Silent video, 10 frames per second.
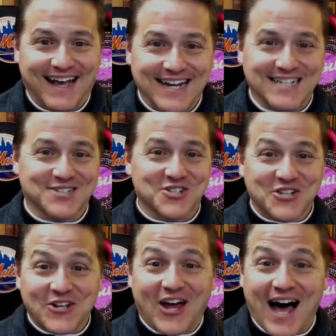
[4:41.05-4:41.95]
And he does a
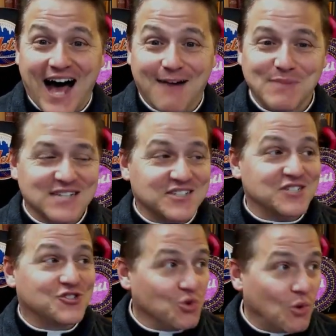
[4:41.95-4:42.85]
little hop as
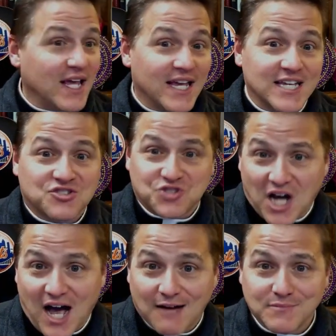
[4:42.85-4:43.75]
he's doing his
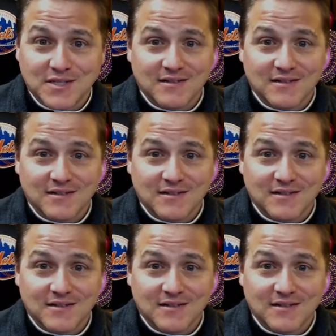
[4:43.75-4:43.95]
job,